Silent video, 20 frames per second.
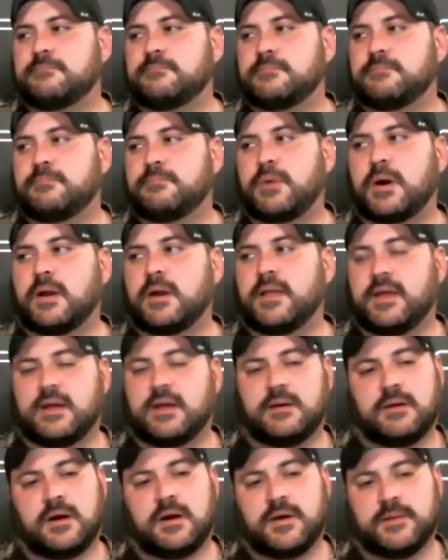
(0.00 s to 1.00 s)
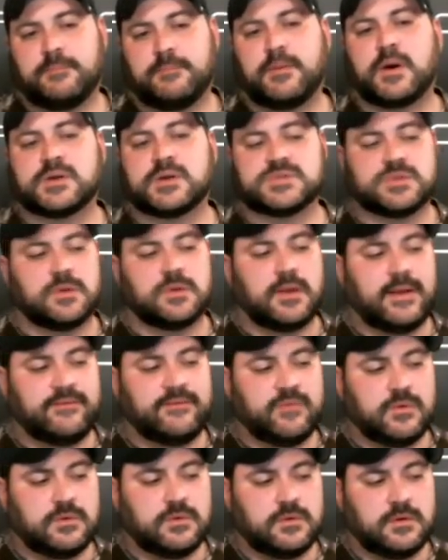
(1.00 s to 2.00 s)
a personal
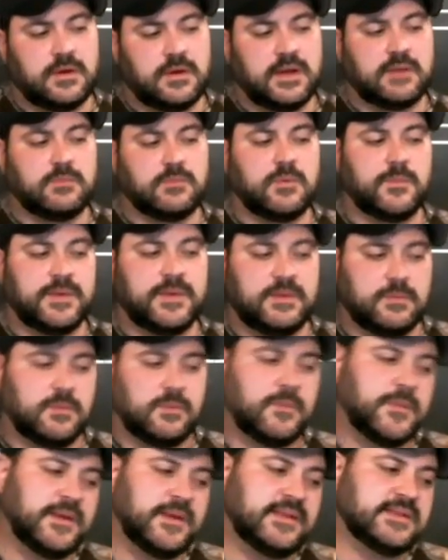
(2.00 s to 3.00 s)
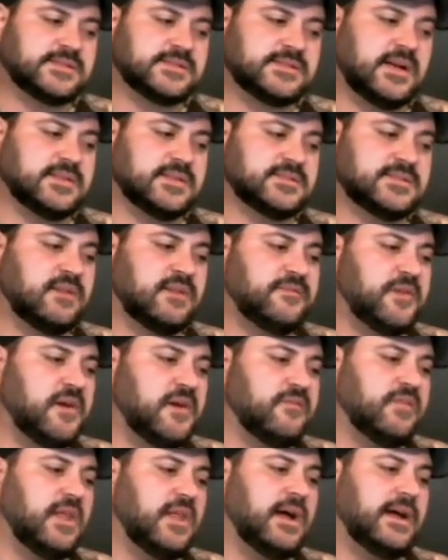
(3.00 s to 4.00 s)
level, like when we discuss stuff
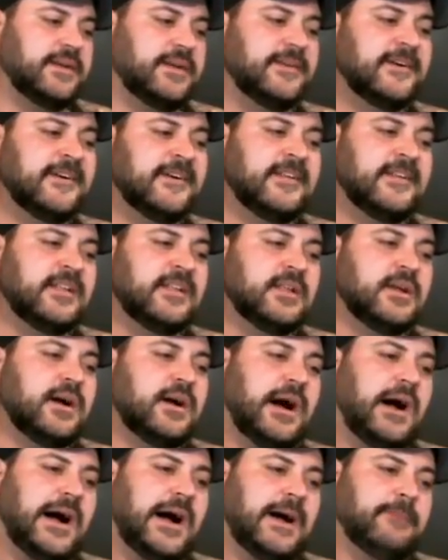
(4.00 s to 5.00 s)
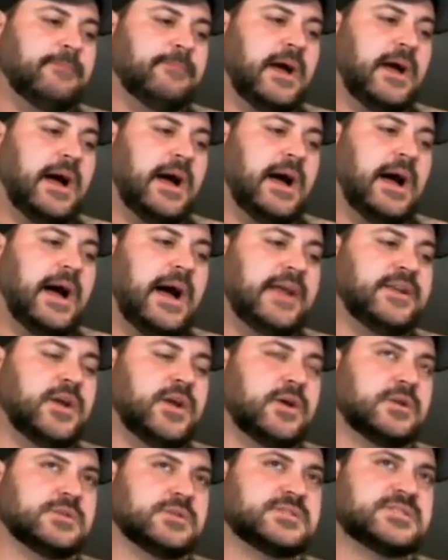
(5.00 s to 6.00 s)
offline, I
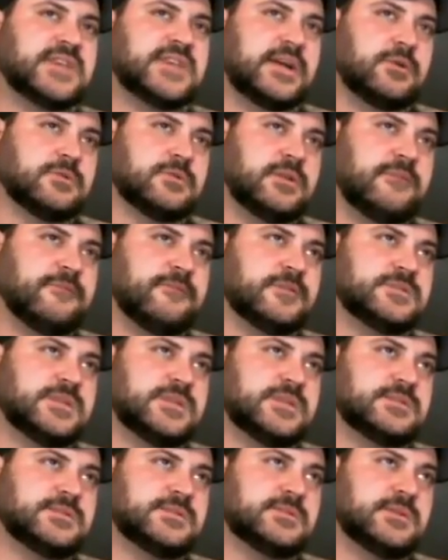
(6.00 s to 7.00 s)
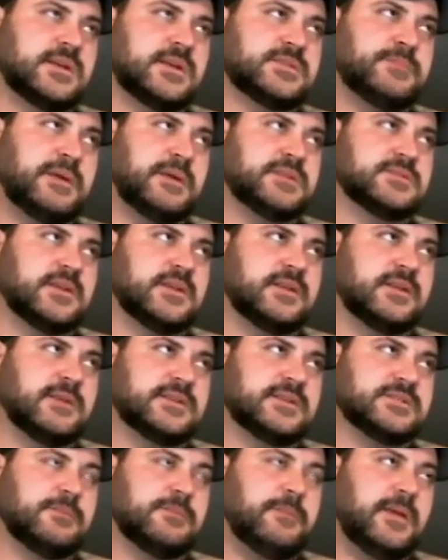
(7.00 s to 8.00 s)
notice subtle differences, especially in
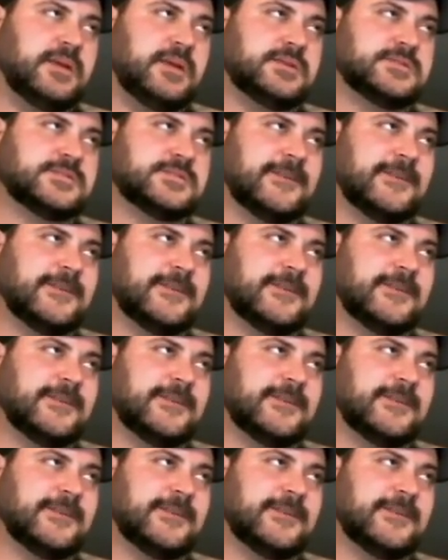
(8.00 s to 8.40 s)
recipes.